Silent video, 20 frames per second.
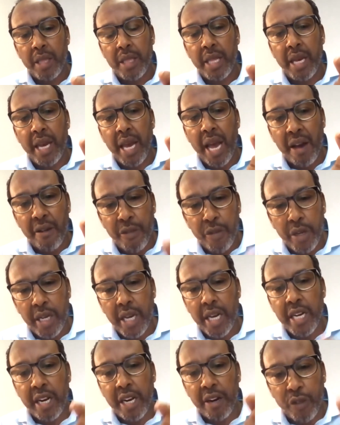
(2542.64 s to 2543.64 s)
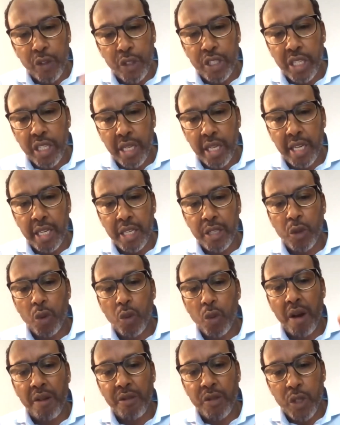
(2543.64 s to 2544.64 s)
the African refugee kids
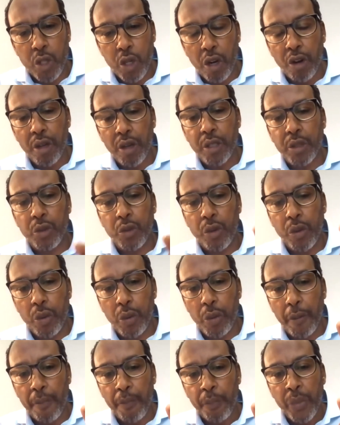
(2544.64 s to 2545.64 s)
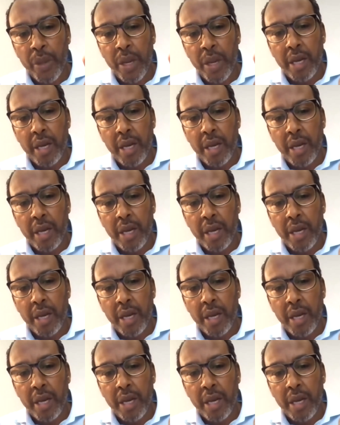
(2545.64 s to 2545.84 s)
who have struggled through